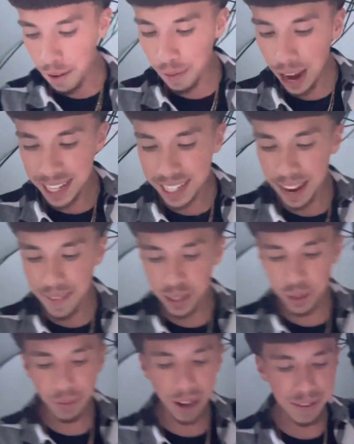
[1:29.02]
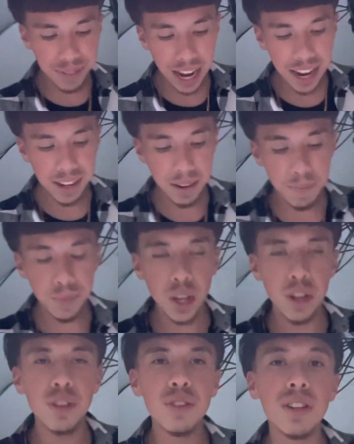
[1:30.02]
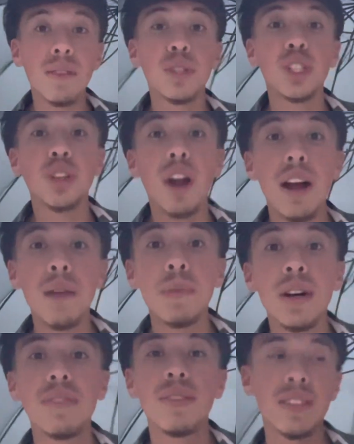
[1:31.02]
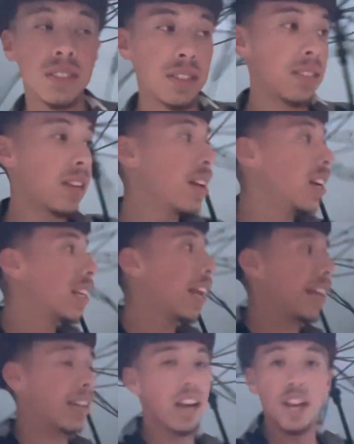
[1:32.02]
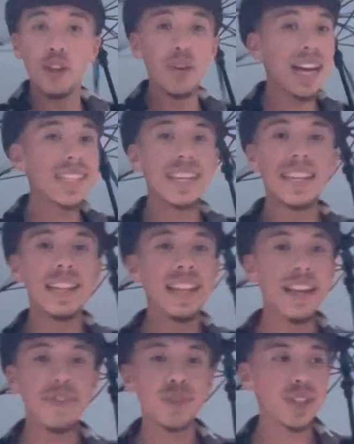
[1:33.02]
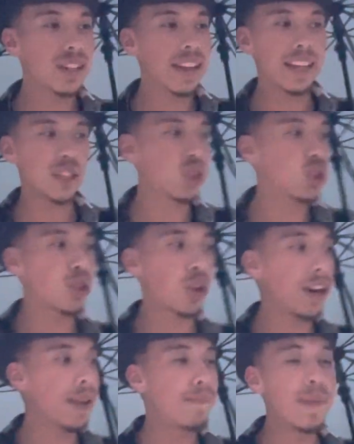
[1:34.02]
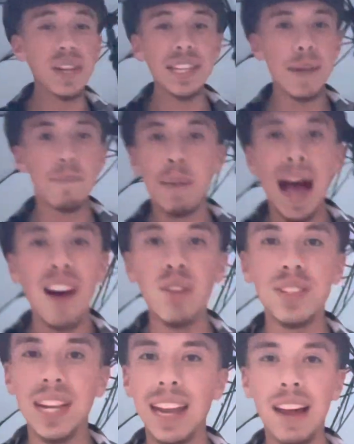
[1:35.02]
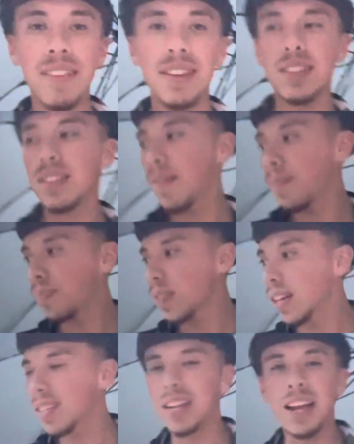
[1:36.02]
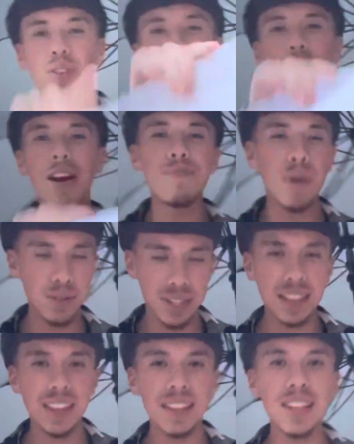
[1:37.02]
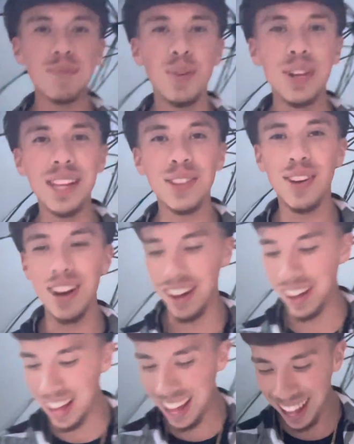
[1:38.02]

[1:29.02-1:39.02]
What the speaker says: 5'7 to 5'9, you some strong motherfuckers. Like, you guys can lift like 30 million pounds a la vez. Psycho, 5 pounds, ya te andas muriendo, huh?